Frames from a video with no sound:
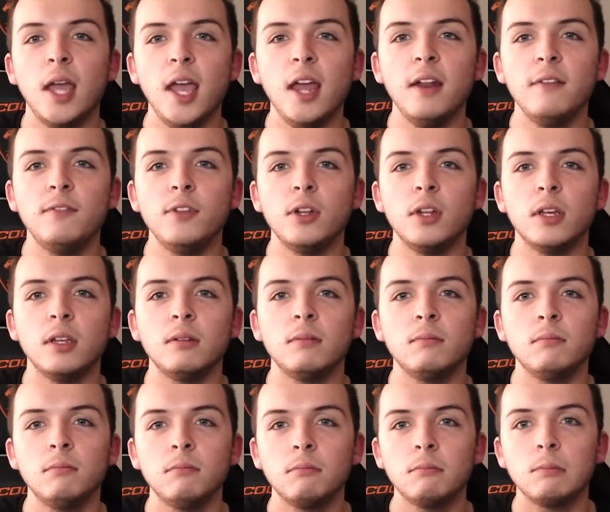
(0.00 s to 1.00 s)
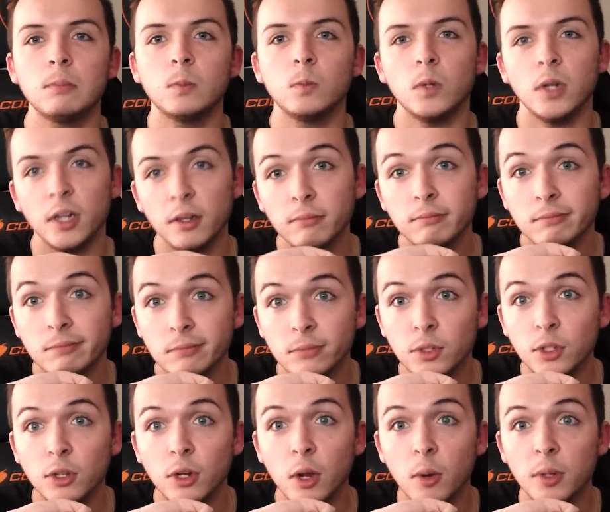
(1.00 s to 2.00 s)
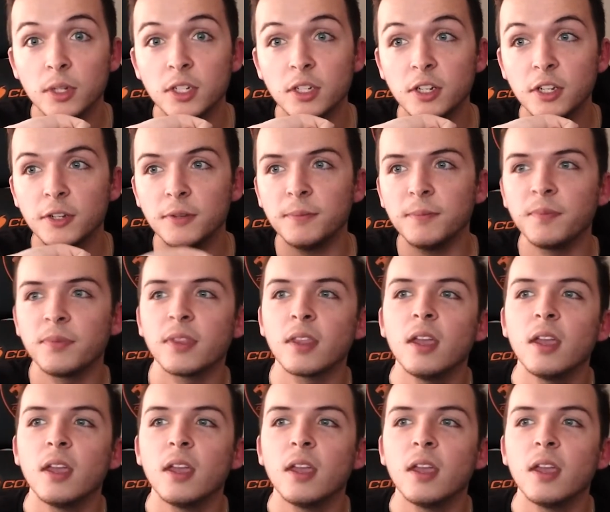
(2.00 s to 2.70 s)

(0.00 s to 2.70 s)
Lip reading: And if you didn't, well, you know what to do.